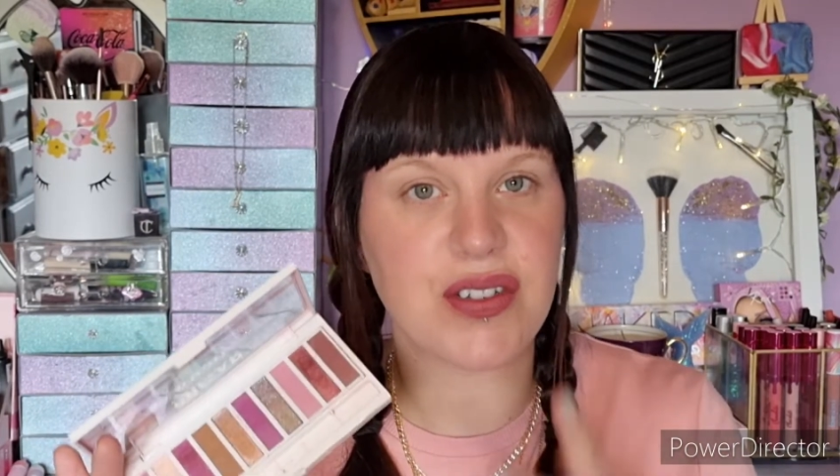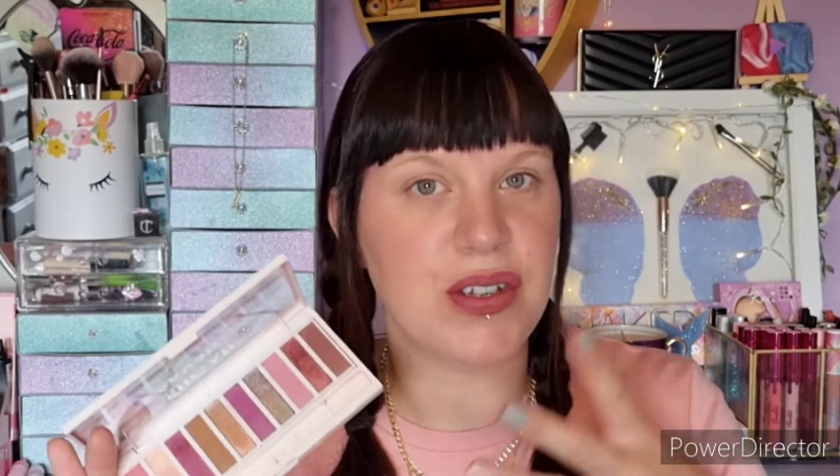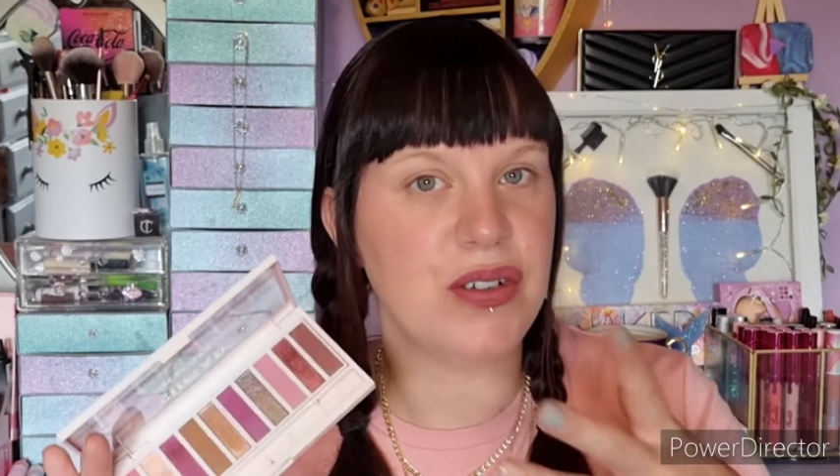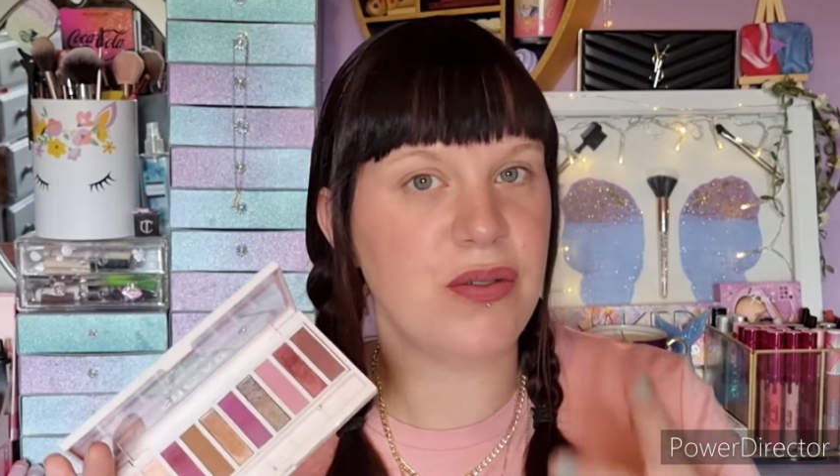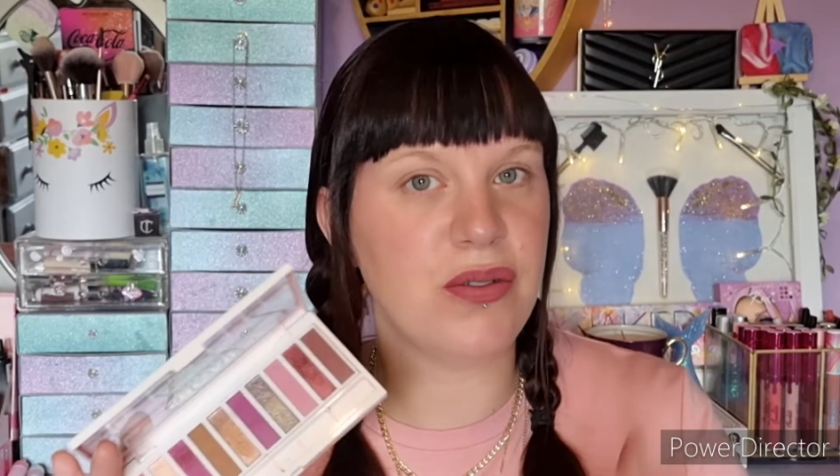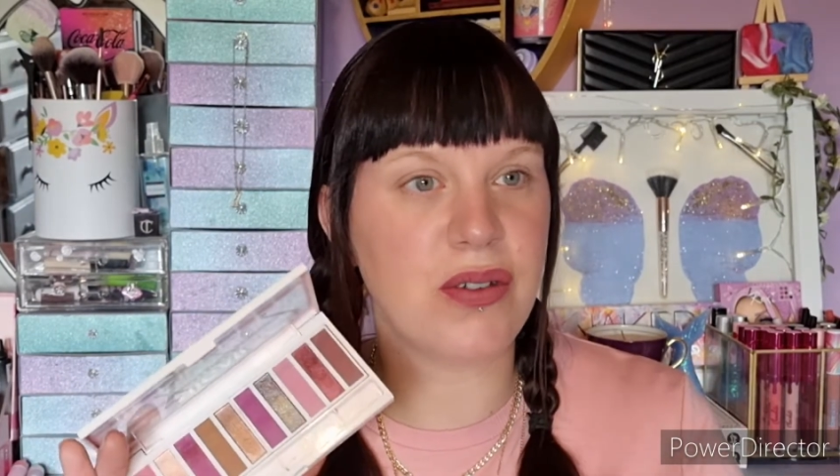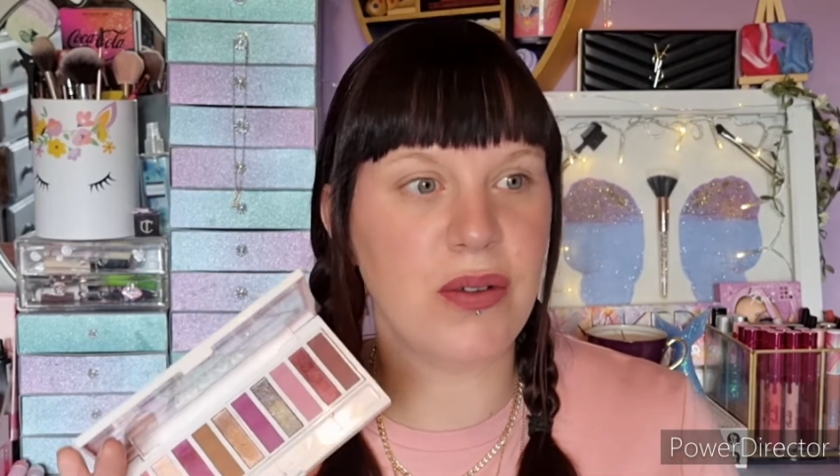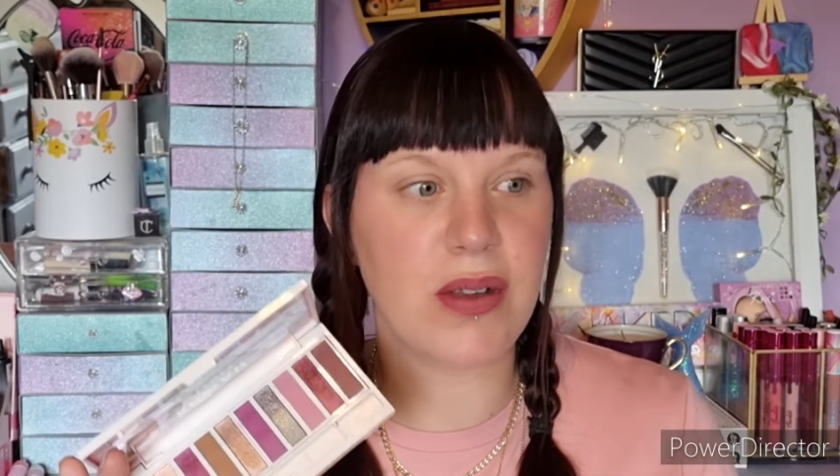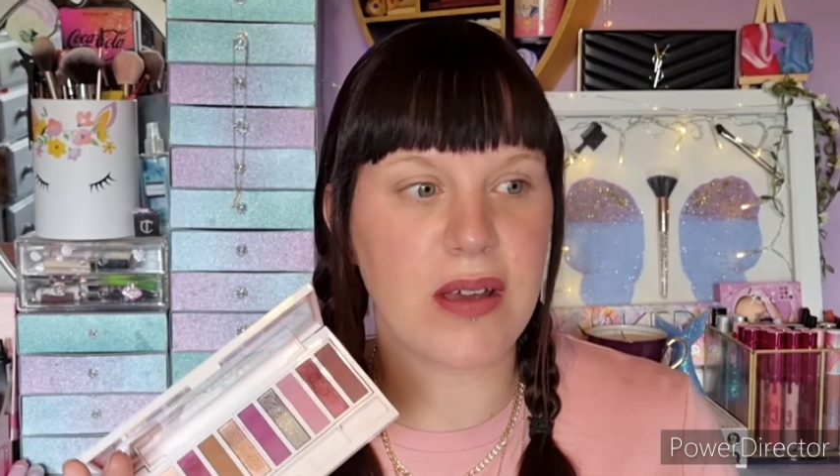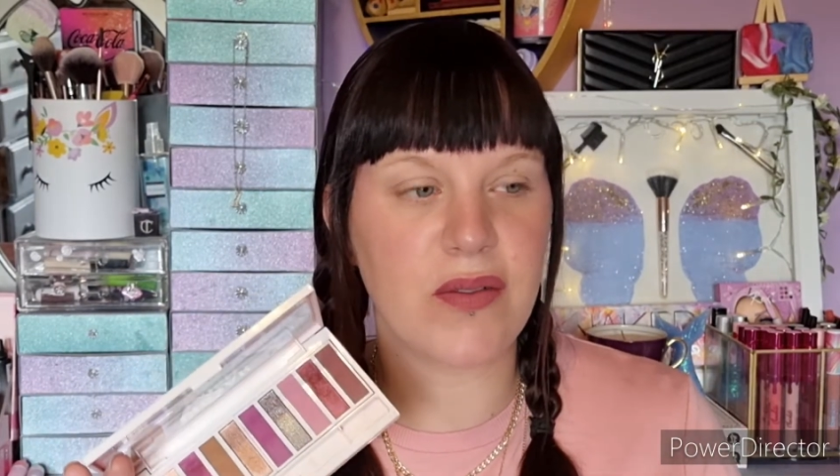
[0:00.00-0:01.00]
so you
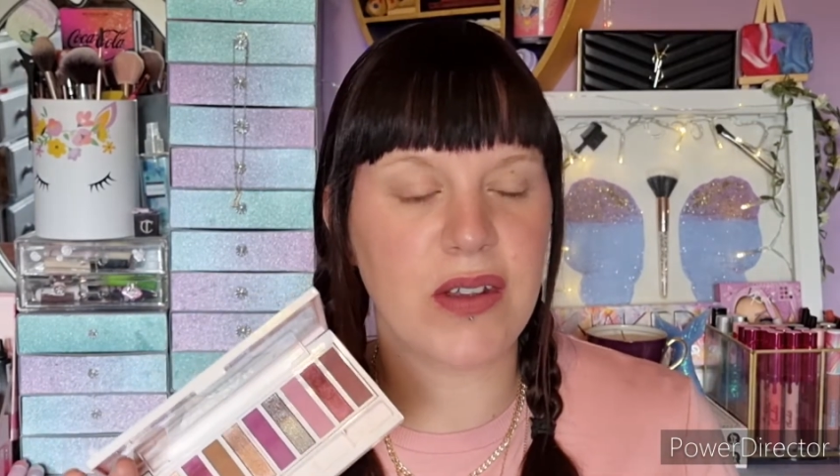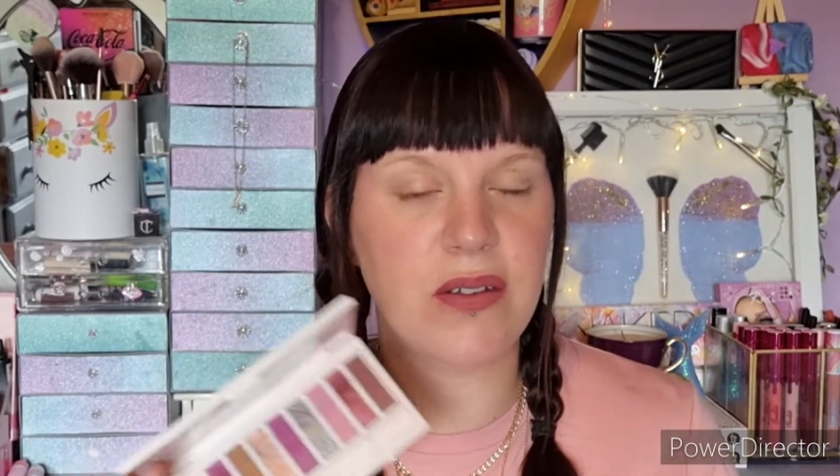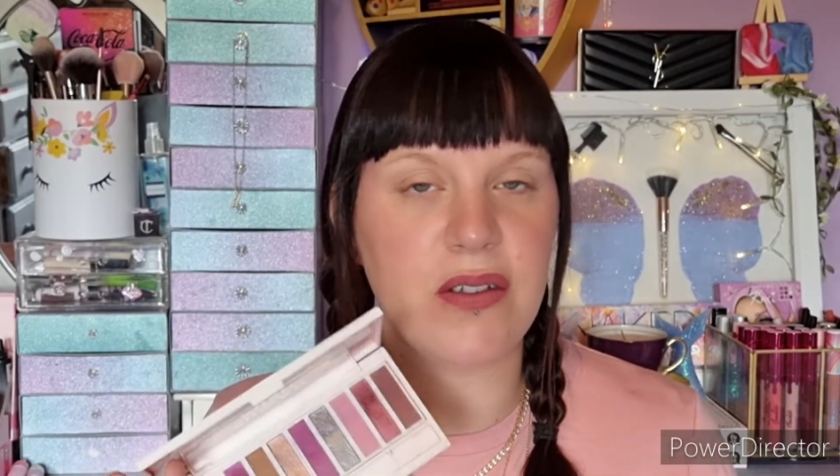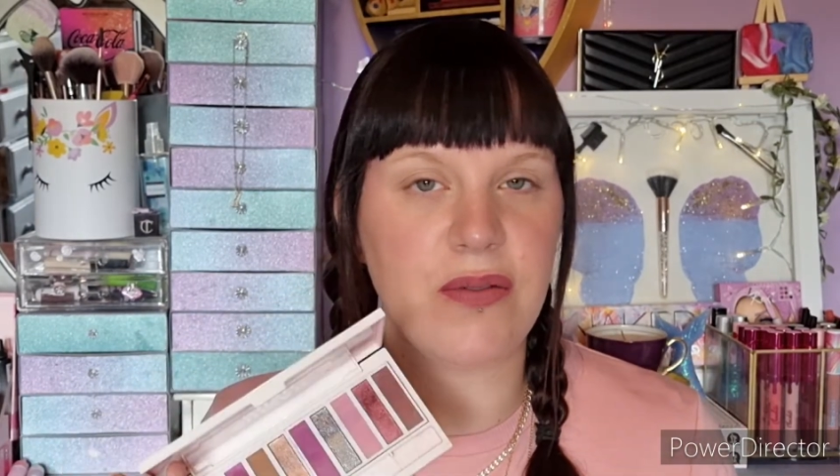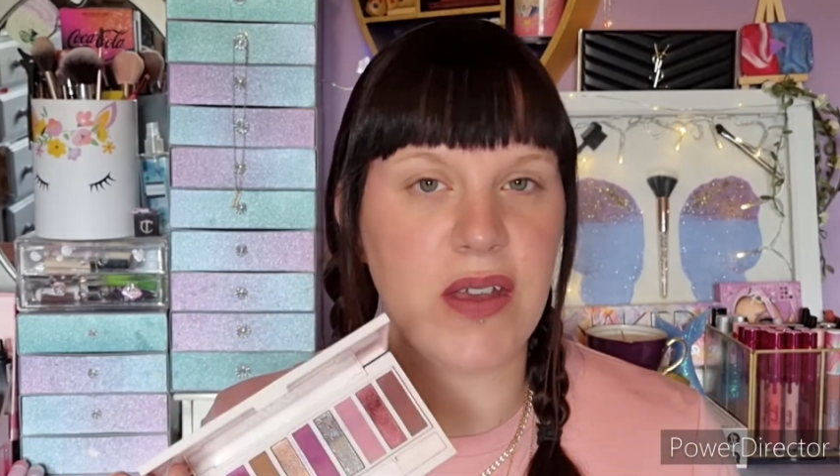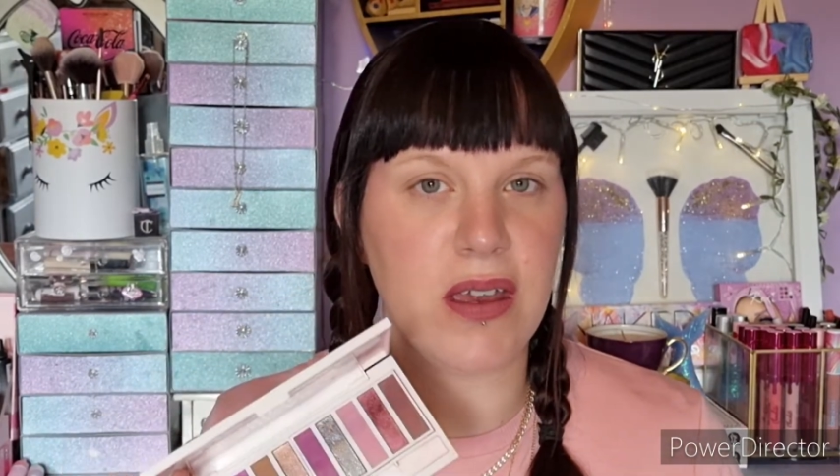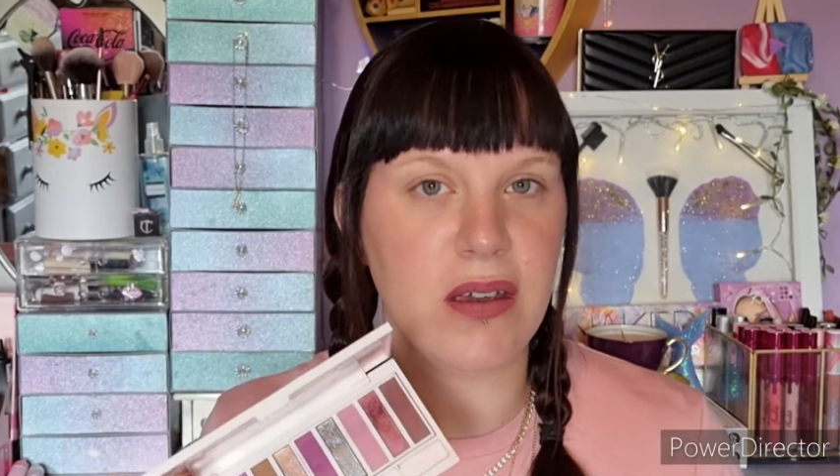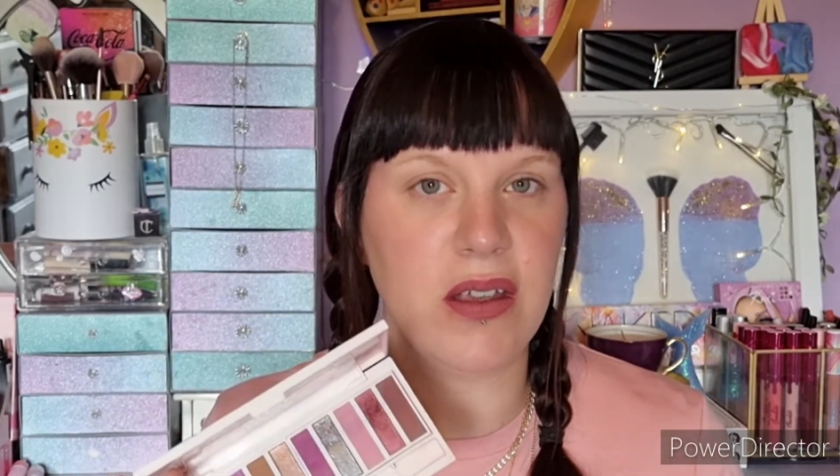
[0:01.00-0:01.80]
don't have to use your finger,